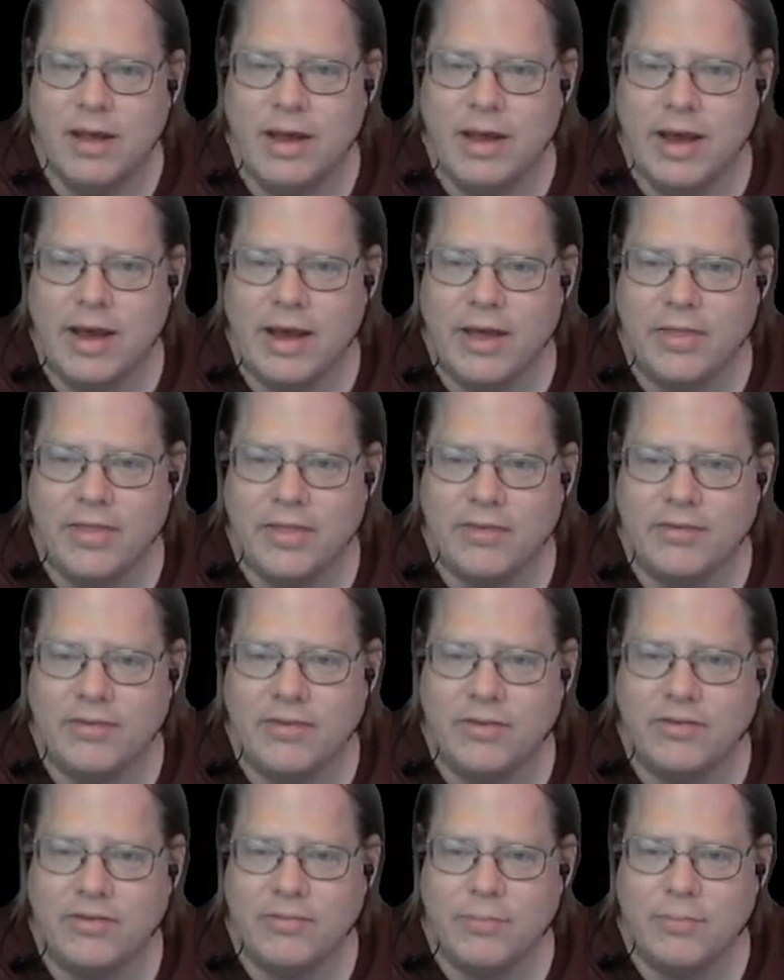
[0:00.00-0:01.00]
And this
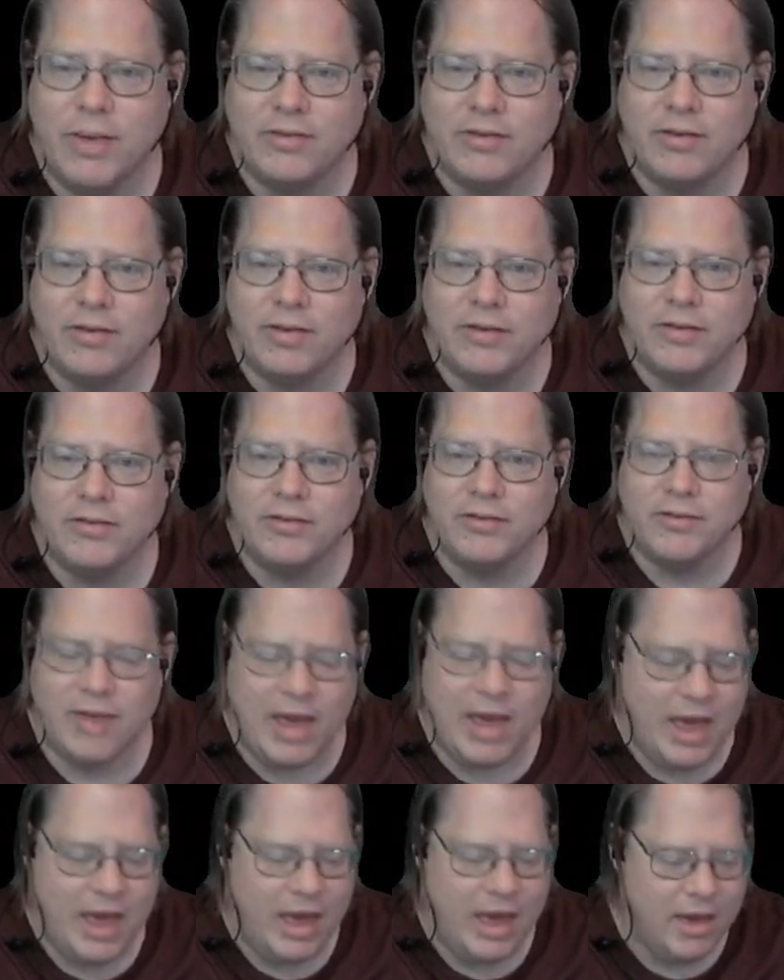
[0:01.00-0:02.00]
is basically just
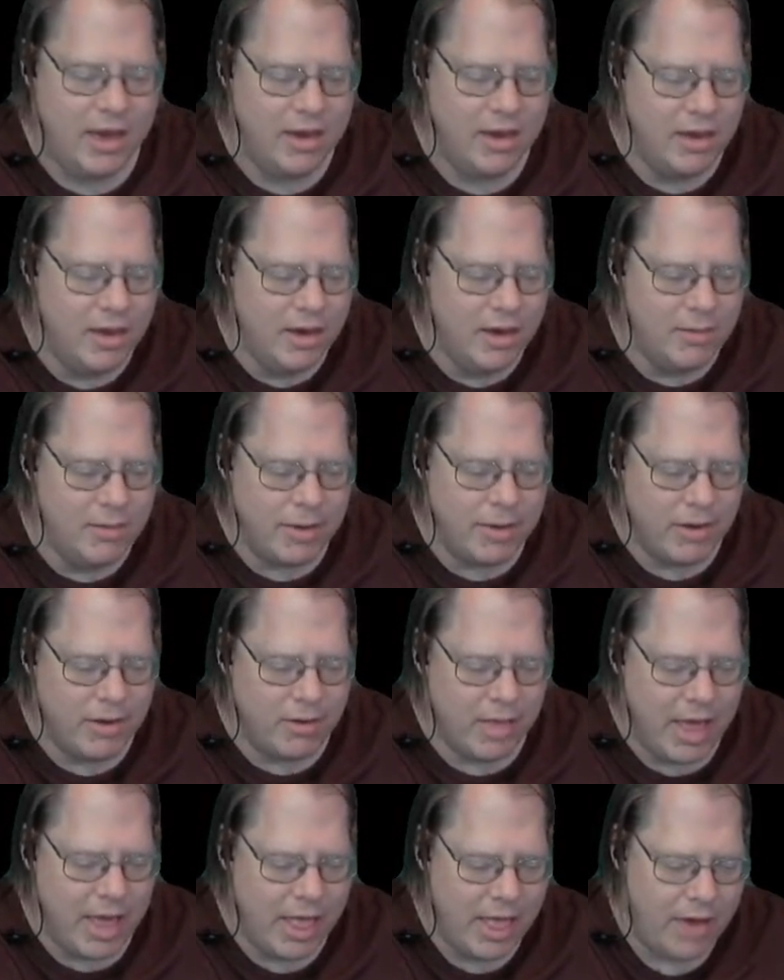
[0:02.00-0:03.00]
a
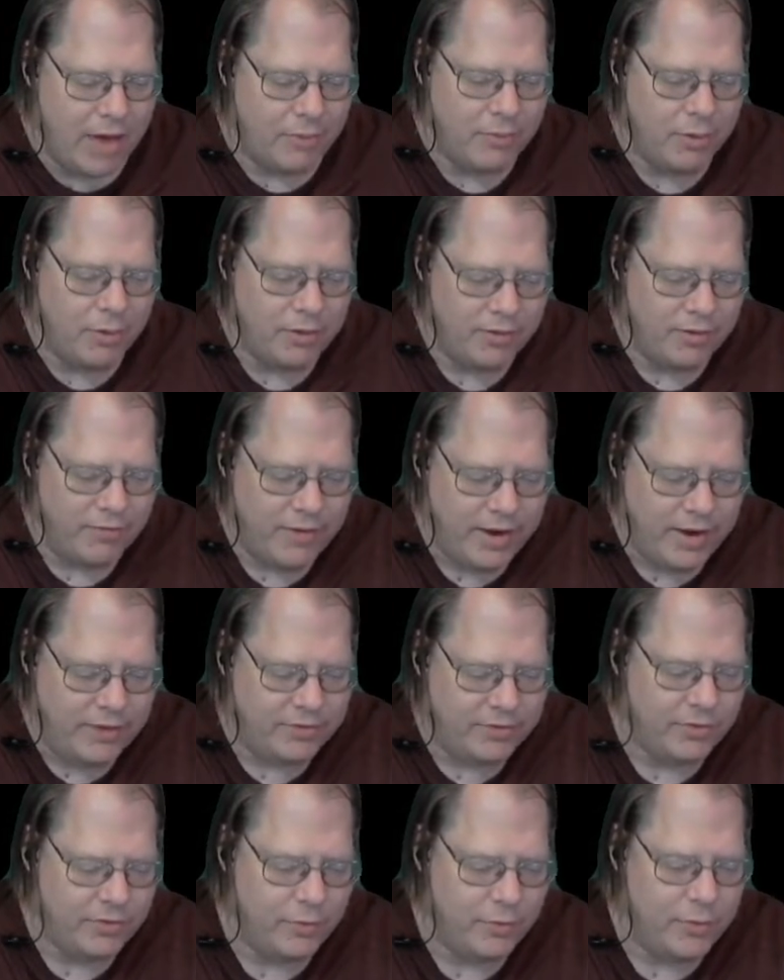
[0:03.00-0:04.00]
parallel output device.
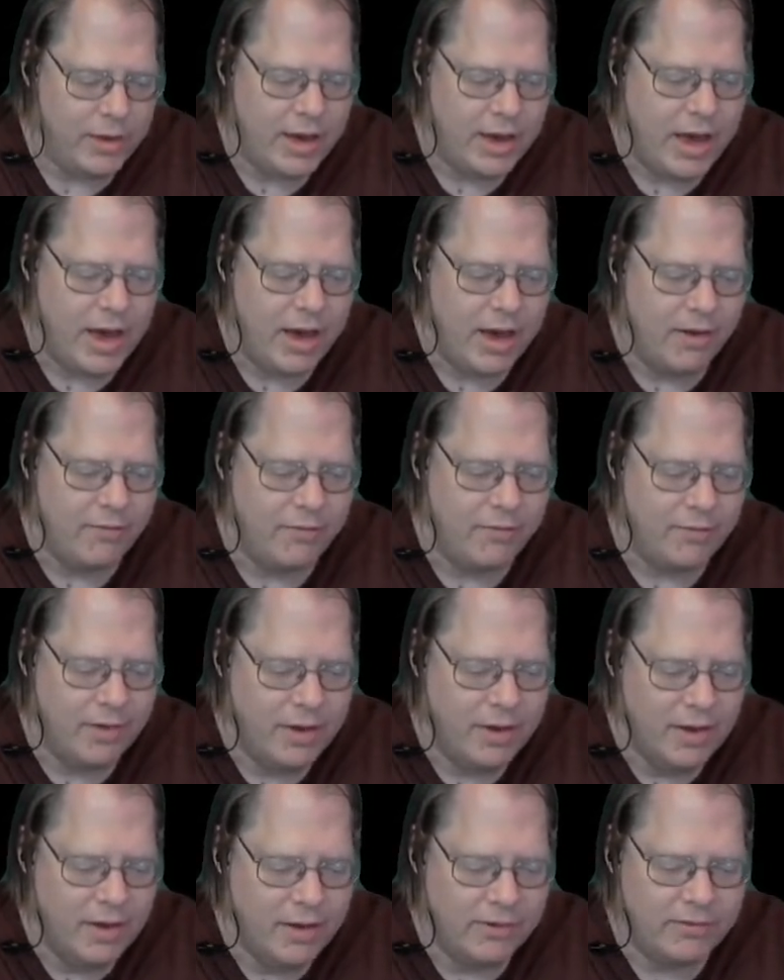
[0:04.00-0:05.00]
So we have
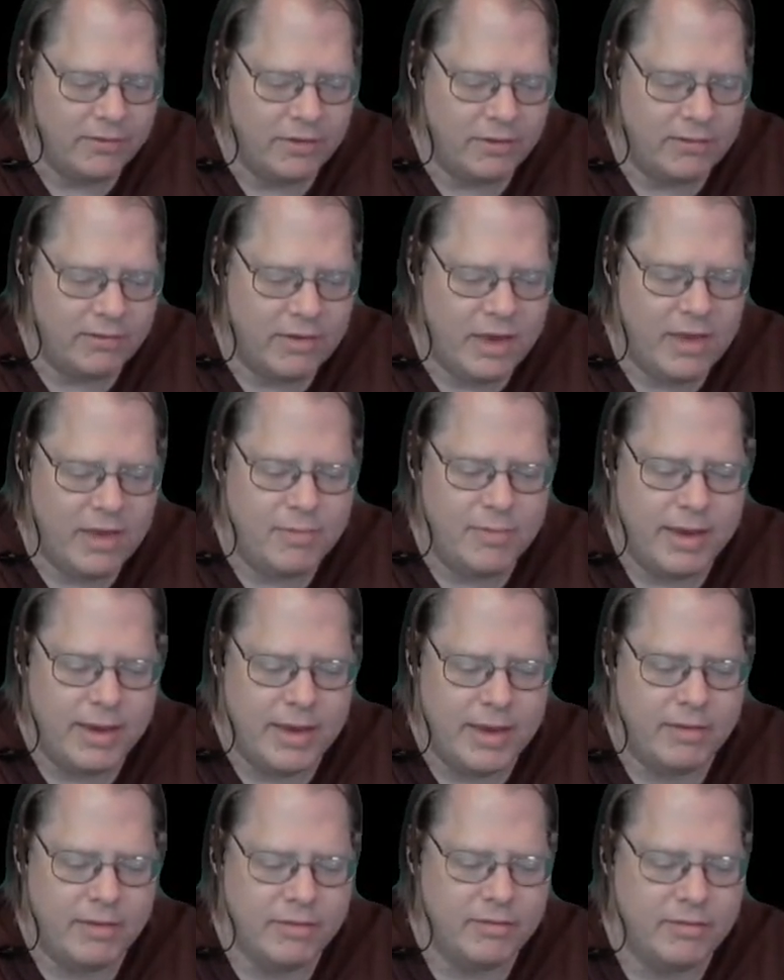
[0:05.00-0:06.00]
16
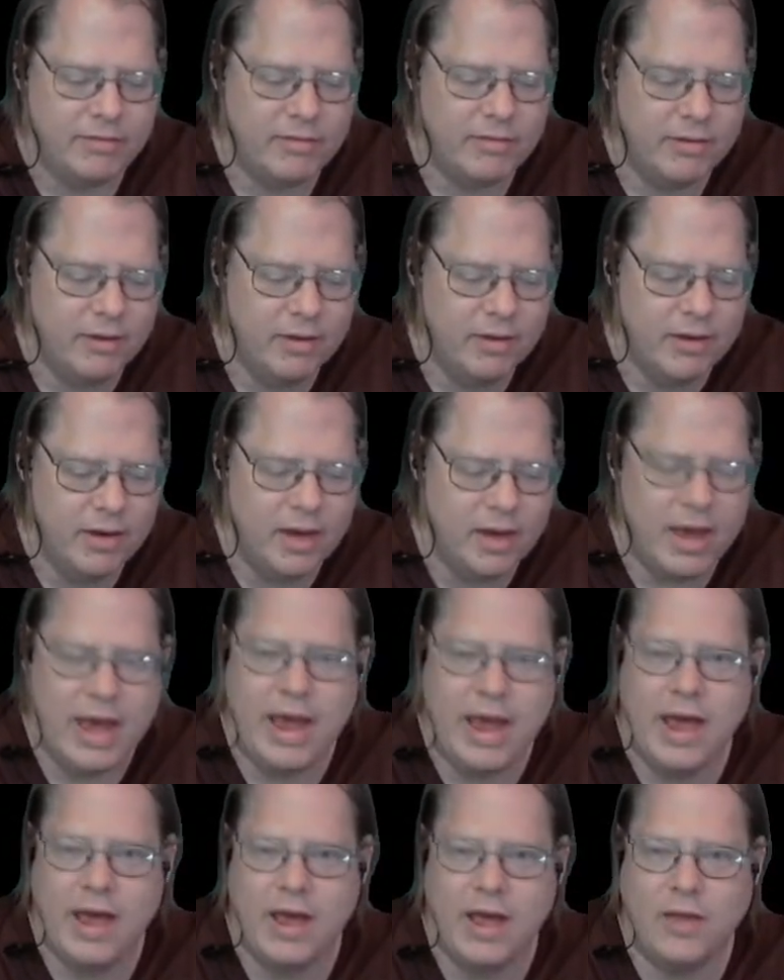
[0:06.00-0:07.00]
pins,
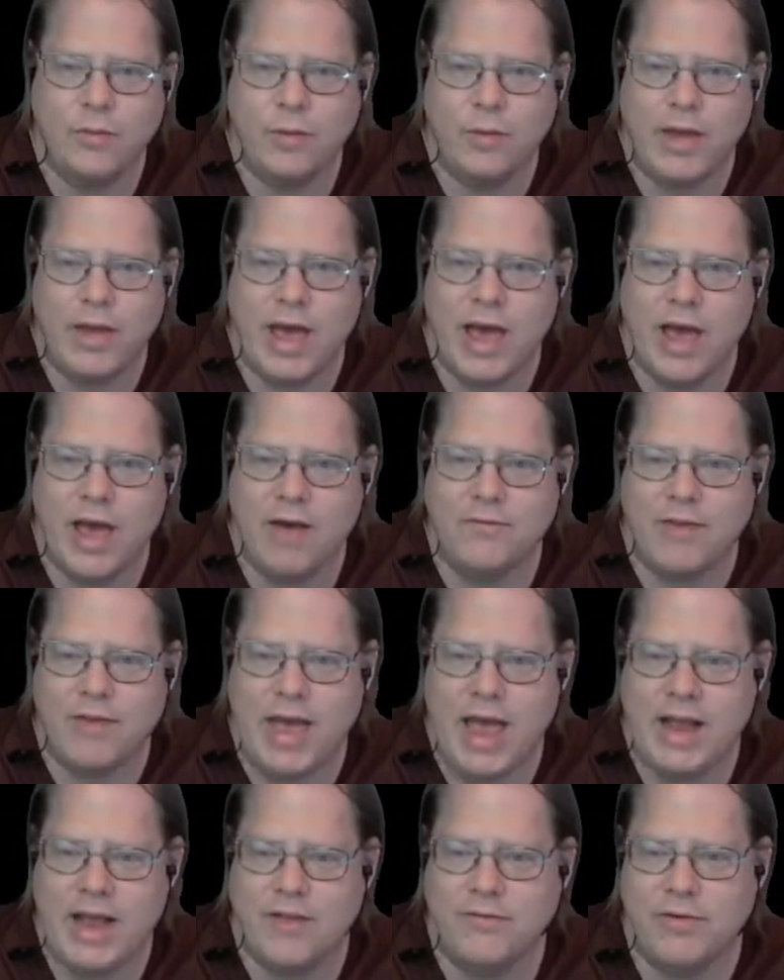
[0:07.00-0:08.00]
and we have
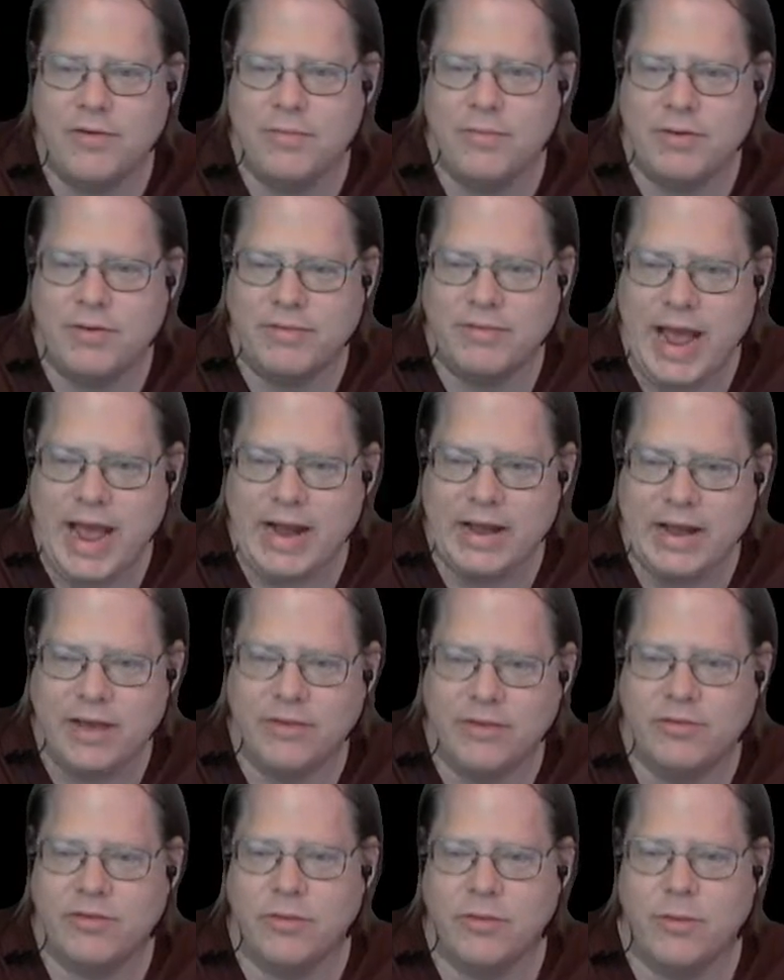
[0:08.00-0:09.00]
8 of them are data.
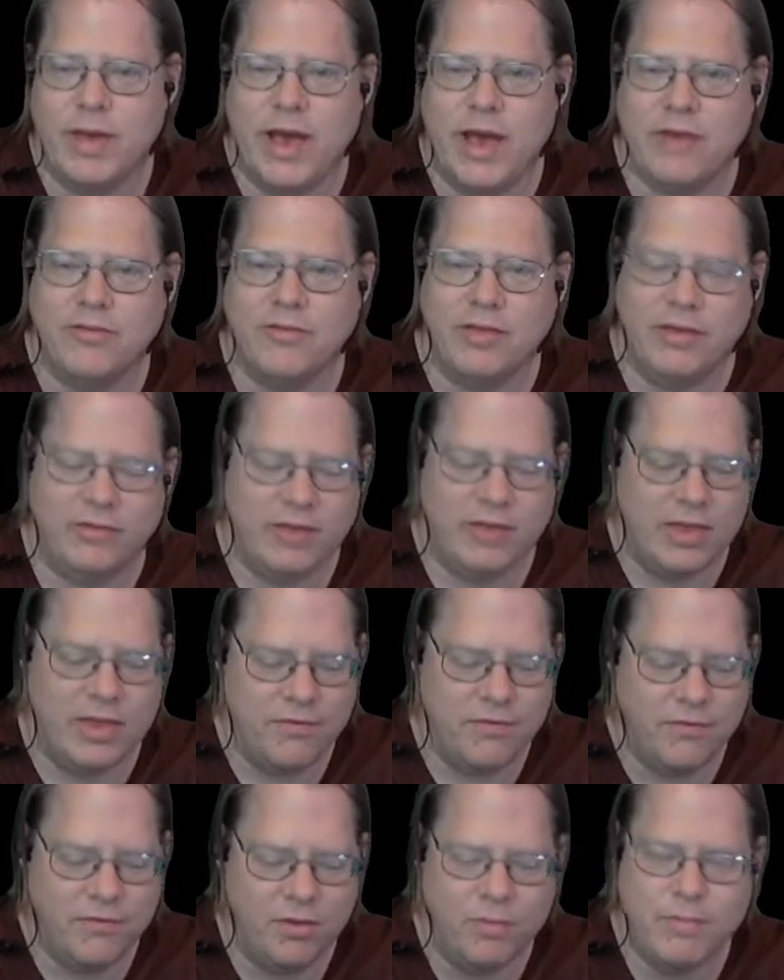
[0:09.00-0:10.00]
So we actually send a
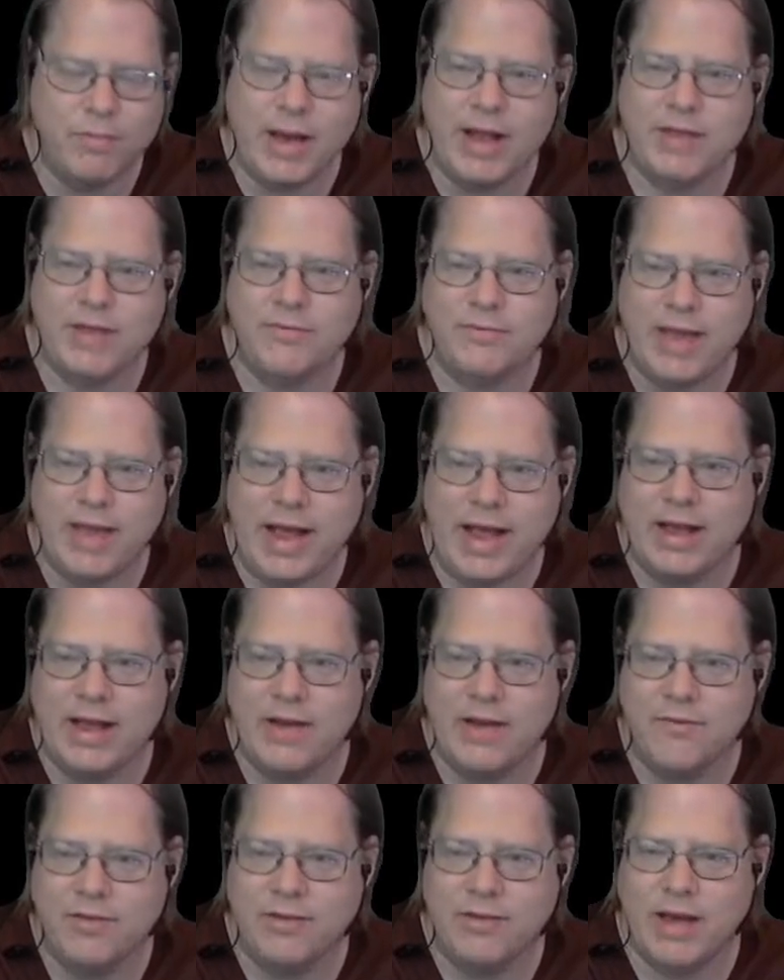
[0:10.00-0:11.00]
full byte of data
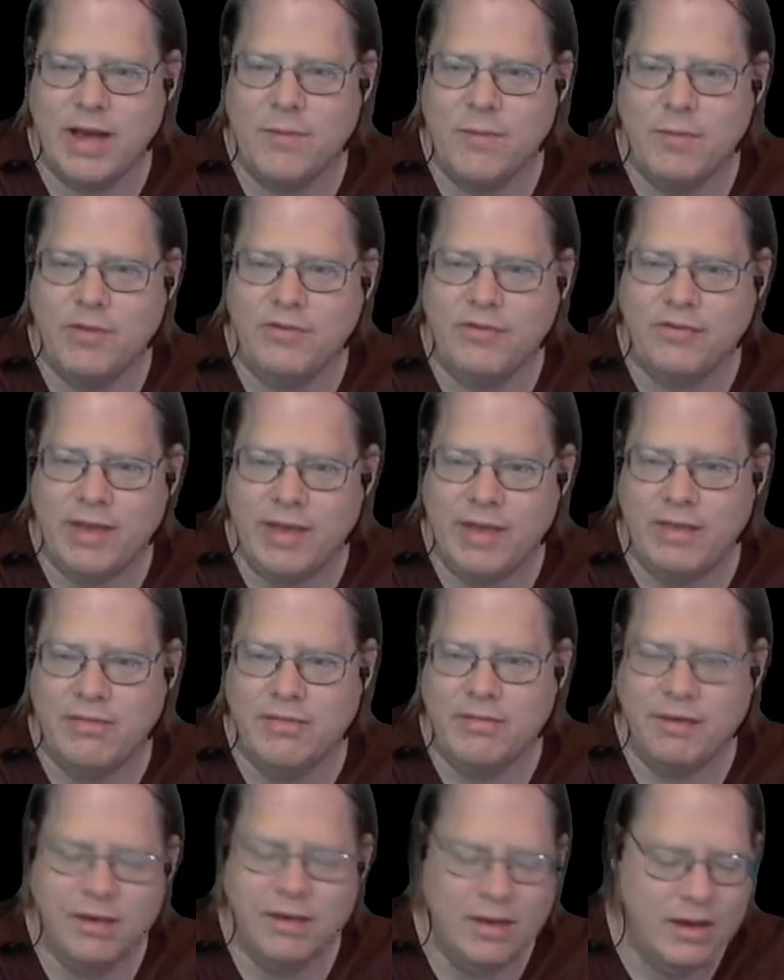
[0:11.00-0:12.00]
every time we
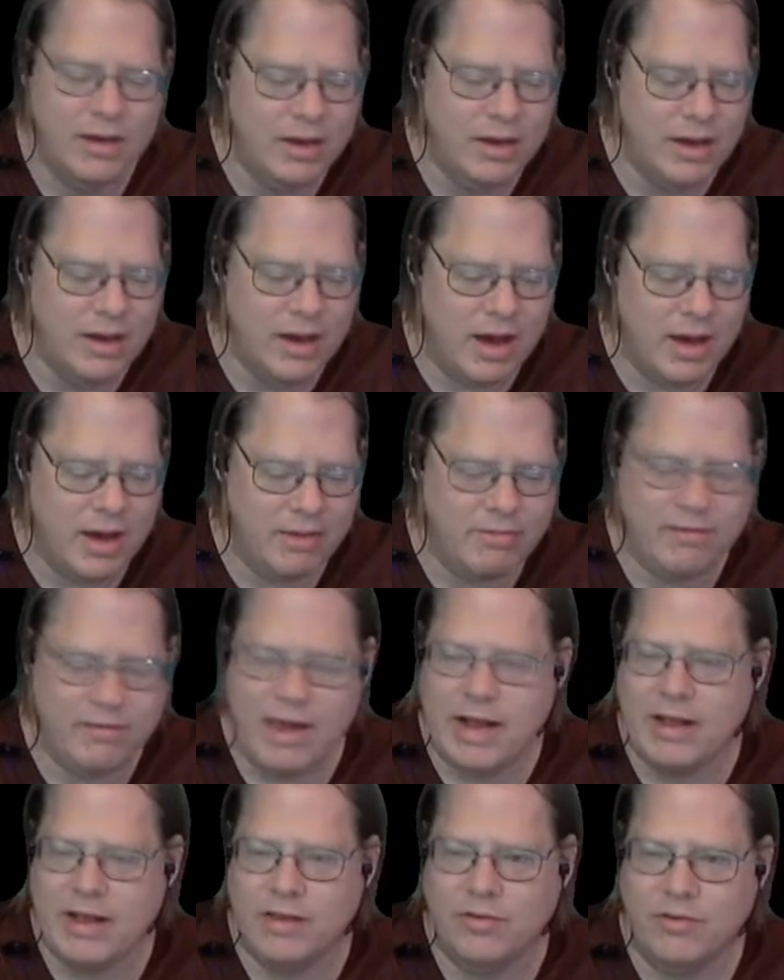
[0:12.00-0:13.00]
send
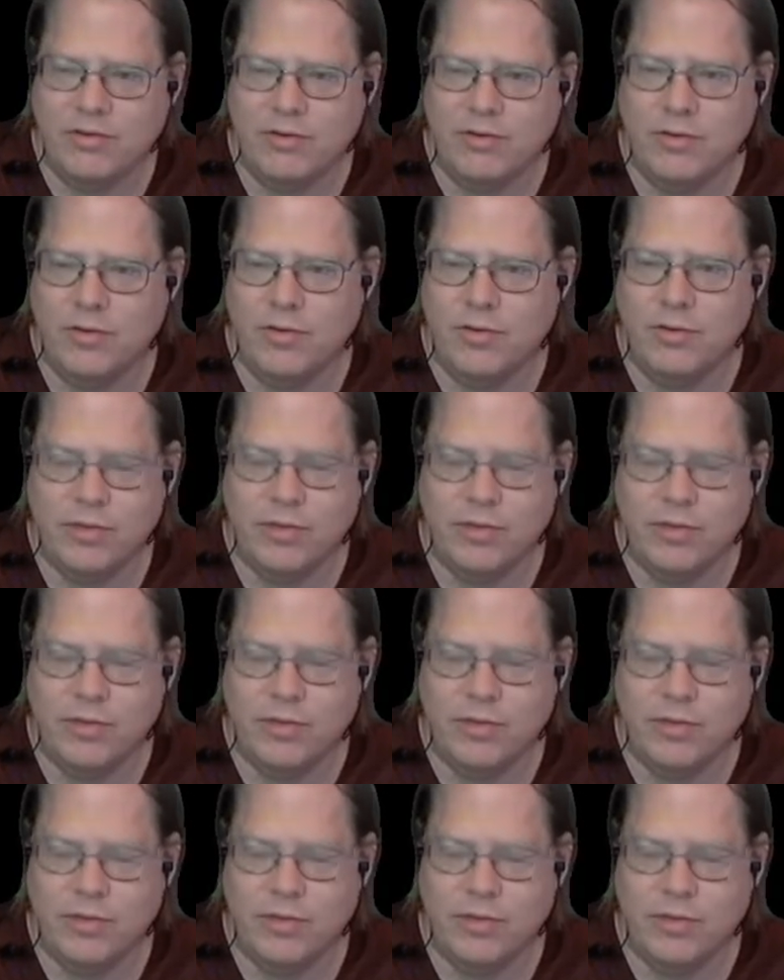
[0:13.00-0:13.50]
data to